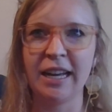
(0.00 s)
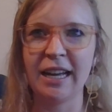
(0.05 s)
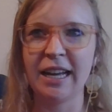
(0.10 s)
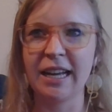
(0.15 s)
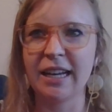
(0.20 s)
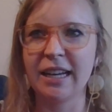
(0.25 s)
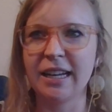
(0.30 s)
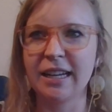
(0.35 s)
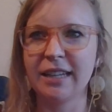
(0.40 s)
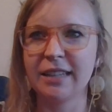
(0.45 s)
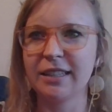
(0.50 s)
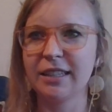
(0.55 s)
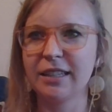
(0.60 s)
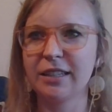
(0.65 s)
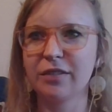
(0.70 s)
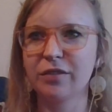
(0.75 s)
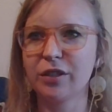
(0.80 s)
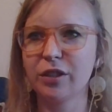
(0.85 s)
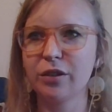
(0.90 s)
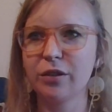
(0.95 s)
And
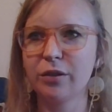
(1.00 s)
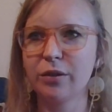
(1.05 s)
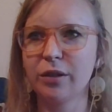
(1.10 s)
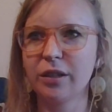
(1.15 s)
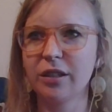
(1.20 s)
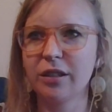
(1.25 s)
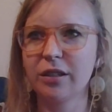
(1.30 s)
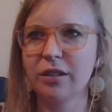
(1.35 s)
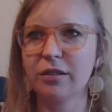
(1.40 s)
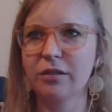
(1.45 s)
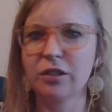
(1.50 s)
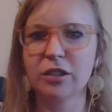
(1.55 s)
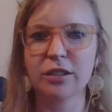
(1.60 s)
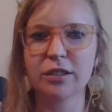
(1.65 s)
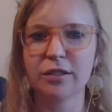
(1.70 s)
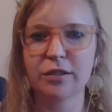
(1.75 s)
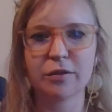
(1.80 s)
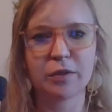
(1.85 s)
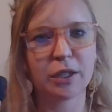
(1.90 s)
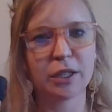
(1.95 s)
if you are
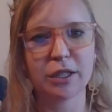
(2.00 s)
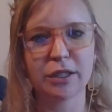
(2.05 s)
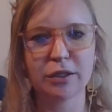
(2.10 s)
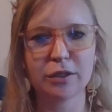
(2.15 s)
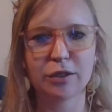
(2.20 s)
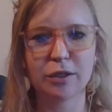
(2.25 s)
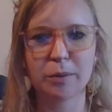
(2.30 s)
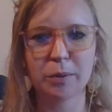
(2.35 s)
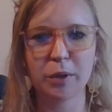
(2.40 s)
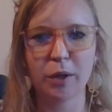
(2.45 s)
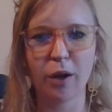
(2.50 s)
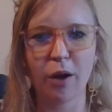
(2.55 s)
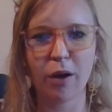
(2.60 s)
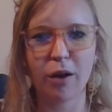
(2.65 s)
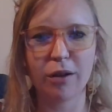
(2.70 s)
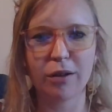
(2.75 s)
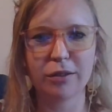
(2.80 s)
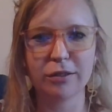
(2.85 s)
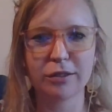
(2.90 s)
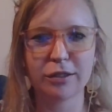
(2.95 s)
just feeling super
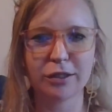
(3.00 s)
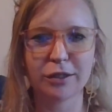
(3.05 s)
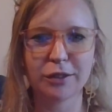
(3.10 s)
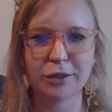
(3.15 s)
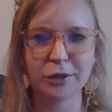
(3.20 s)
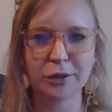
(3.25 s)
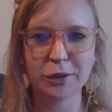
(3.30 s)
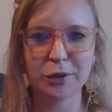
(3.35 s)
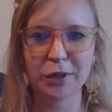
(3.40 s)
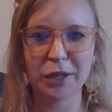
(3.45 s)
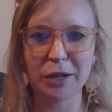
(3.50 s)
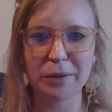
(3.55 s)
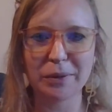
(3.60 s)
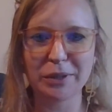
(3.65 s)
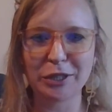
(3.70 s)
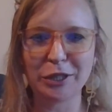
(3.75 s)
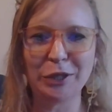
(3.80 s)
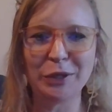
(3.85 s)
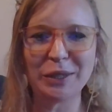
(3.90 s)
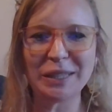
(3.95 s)
called to come
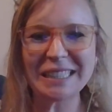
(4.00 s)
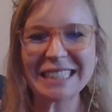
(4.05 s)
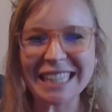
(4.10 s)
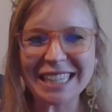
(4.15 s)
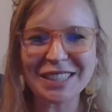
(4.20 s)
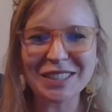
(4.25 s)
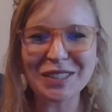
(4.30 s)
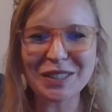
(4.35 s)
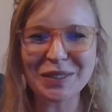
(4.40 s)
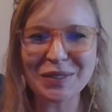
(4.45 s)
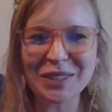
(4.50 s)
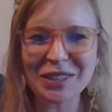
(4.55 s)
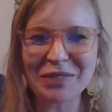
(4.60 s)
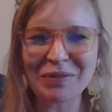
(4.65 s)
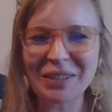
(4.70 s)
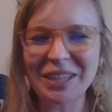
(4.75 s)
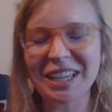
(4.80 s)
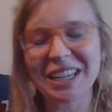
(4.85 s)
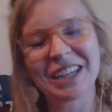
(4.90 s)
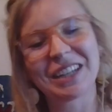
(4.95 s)
and do a session with
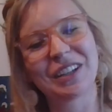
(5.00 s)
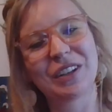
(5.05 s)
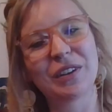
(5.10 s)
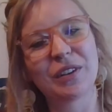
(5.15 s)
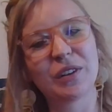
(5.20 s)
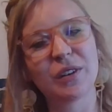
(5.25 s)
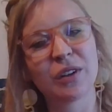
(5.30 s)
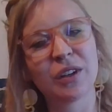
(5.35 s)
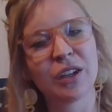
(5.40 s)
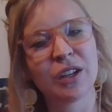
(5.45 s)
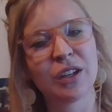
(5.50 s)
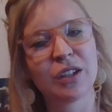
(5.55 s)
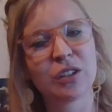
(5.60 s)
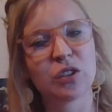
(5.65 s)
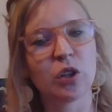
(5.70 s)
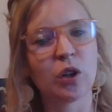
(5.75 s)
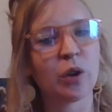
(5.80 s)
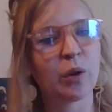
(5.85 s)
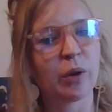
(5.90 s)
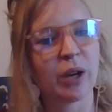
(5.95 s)
me and you
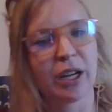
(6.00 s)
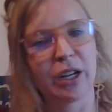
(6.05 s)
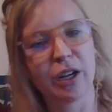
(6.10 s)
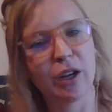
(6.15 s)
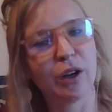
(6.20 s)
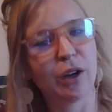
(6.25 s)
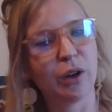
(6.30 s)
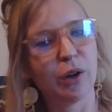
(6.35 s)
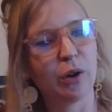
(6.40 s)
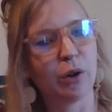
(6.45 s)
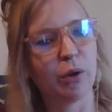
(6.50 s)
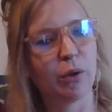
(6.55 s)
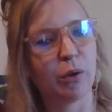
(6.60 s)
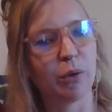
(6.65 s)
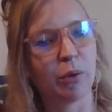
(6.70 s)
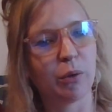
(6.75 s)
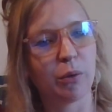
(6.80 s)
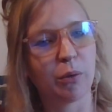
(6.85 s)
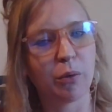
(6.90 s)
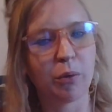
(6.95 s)
don't quite
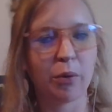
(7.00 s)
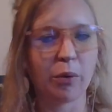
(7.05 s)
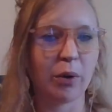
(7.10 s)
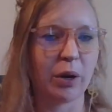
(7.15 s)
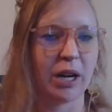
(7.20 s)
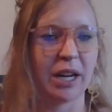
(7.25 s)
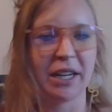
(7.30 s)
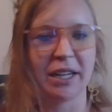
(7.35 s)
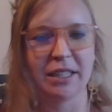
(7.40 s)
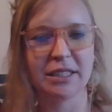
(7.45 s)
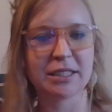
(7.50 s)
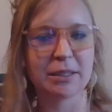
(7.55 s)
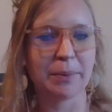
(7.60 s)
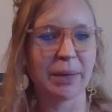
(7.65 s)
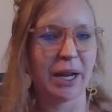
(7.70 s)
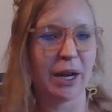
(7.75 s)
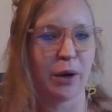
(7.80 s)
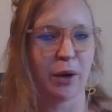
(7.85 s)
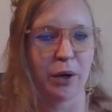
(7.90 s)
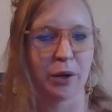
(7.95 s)
know what it's
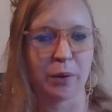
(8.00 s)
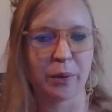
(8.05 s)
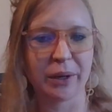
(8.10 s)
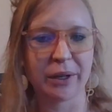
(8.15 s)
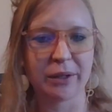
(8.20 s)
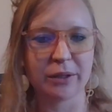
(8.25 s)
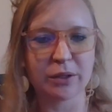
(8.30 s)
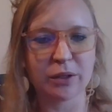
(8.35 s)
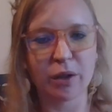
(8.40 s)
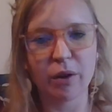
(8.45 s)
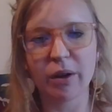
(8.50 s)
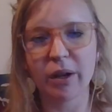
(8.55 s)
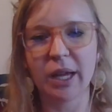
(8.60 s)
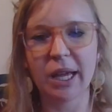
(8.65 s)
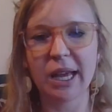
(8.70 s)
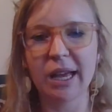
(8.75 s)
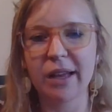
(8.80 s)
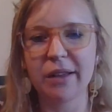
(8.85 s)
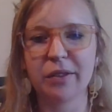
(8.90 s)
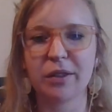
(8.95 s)
about or where it's going
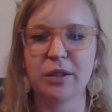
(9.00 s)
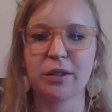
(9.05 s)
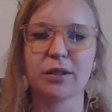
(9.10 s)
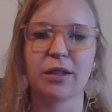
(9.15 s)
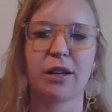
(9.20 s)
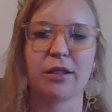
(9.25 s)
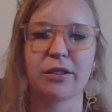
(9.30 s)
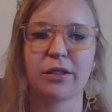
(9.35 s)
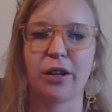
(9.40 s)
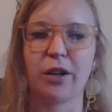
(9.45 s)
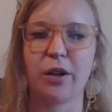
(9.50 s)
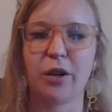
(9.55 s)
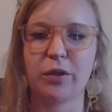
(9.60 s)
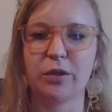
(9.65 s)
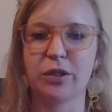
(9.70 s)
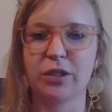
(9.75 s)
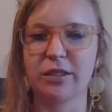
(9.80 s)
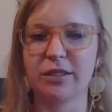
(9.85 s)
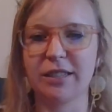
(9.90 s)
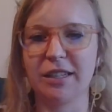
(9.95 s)
yet, there's
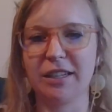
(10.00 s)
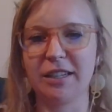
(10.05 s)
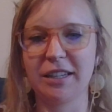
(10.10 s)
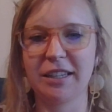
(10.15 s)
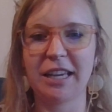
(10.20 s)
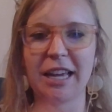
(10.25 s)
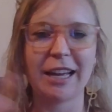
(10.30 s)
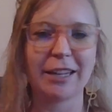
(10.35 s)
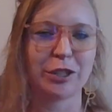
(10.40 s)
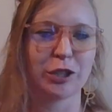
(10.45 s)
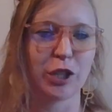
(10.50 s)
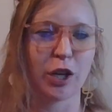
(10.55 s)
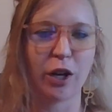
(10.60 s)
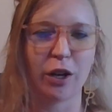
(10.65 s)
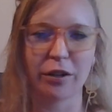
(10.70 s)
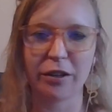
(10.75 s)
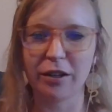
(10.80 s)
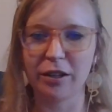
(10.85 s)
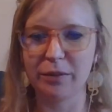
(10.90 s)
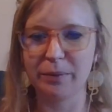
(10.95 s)
also just a catch
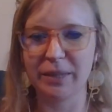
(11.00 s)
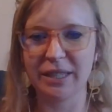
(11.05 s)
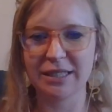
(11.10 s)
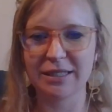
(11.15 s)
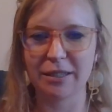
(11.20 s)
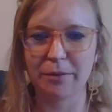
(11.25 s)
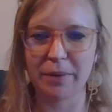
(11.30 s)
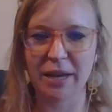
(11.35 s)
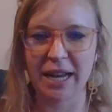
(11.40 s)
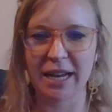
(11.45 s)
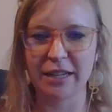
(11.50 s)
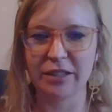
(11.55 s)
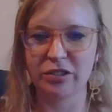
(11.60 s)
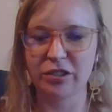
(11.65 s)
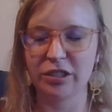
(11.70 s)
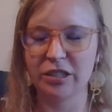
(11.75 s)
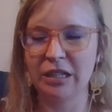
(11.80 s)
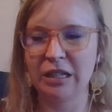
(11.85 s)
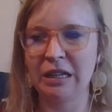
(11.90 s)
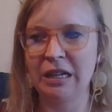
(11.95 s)
all called Mix and Match
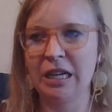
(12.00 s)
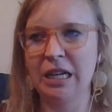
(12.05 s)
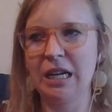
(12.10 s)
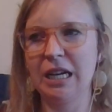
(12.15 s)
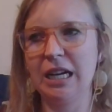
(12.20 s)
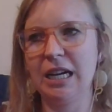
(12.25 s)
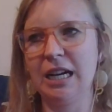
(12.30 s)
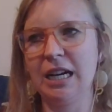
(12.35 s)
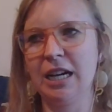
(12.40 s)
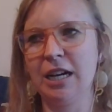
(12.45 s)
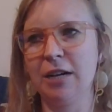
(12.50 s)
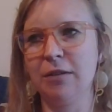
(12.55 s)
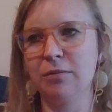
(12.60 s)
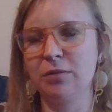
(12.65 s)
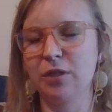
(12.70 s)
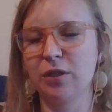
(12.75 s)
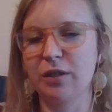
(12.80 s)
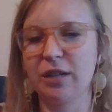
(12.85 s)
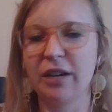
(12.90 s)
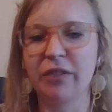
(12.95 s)
um,
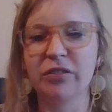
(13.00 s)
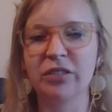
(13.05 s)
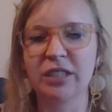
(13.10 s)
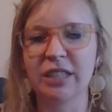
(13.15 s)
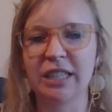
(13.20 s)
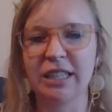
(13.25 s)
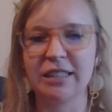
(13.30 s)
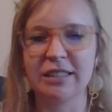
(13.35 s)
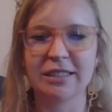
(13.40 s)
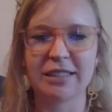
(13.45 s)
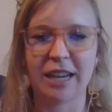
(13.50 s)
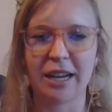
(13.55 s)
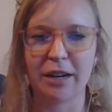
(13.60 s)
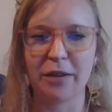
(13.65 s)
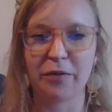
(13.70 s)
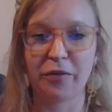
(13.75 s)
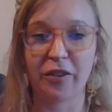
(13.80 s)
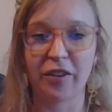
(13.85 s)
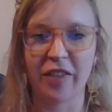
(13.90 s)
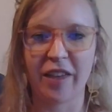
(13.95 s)
so definitely sign
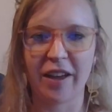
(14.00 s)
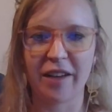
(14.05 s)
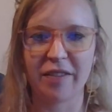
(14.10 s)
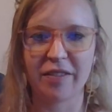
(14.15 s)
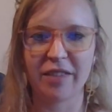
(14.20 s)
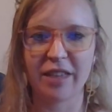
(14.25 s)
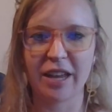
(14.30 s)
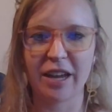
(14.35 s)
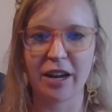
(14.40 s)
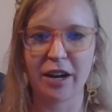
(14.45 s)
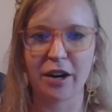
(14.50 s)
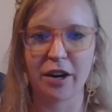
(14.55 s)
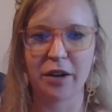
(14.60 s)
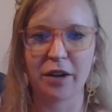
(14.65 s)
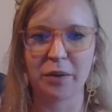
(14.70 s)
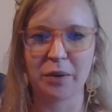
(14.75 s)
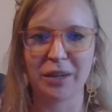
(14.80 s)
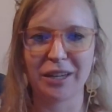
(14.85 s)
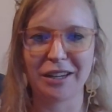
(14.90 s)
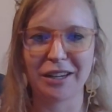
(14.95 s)
up for that there,
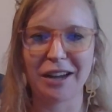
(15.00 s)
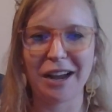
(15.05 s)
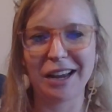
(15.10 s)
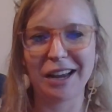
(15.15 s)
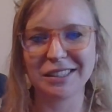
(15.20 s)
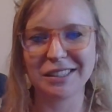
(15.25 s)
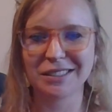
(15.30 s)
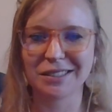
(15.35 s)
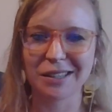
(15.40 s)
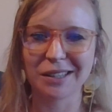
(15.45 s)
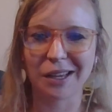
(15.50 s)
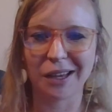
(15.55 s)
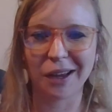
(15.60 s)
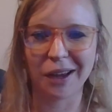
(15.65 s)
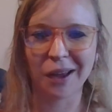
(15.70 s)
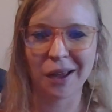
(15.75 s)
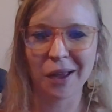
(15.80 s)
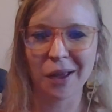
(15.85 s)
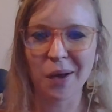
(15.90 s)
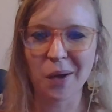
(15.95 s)
and we can kind of
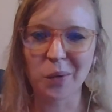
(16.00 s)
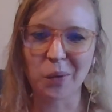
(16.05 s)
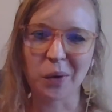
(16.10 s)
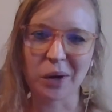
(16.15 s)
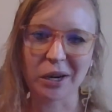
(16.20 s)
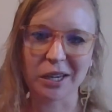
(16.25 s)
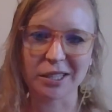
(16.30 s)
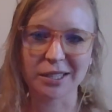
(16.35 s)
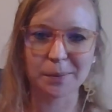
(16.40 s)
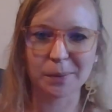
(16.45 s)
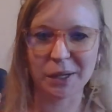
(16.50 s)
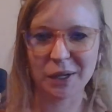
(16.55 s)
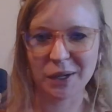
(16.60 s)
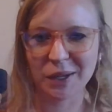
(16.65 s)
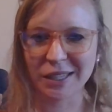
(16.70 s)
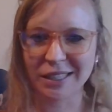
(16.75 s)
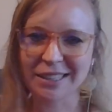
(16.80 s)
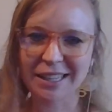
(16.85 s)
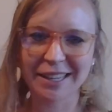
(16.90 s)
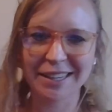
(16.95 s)
see where
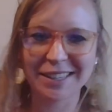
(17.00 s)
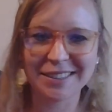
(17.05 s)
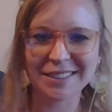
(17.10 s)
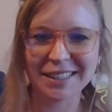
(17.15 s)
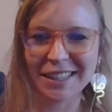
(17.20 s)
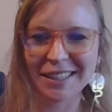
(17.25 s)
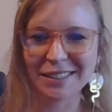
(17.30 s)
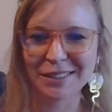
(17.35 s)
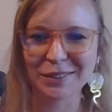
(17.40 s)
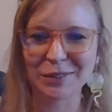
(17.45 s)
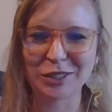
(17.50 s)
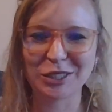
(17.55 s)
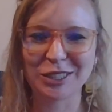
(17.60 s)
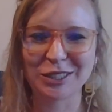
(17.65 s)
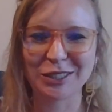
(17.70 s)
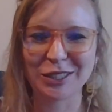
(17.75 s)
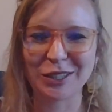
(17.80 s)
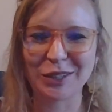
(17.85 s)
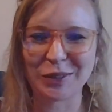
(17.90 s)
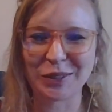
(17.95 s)
spirit takes us, which
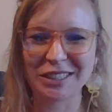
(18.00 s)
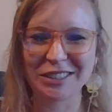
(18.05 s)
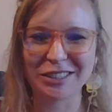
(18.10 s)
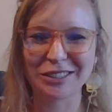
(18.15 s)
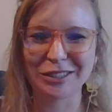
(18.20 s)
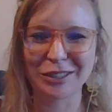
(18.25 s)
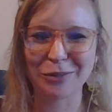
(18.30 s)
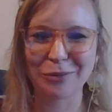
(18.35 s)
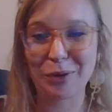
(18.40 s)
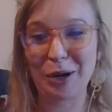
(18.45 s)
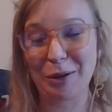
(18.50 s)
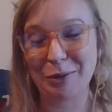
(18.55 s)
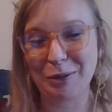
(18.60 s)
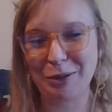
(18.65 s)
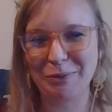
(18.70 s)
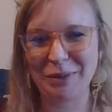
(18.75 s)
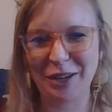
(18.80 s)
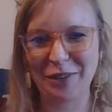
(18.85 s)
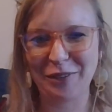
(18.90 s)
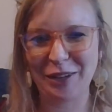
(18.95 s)
is always
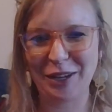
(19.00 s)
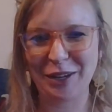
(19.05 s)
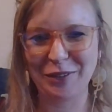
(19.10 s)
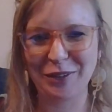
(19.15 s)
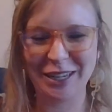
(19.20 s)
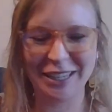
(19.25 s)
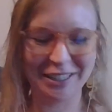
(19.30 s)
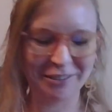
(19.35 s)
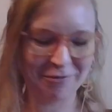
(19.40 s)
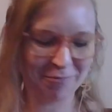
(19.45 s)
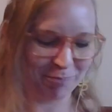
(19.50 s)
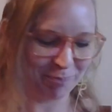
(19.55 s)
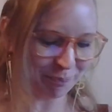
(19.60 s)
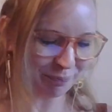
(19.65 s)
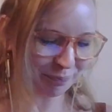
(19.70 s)
probably my favorite.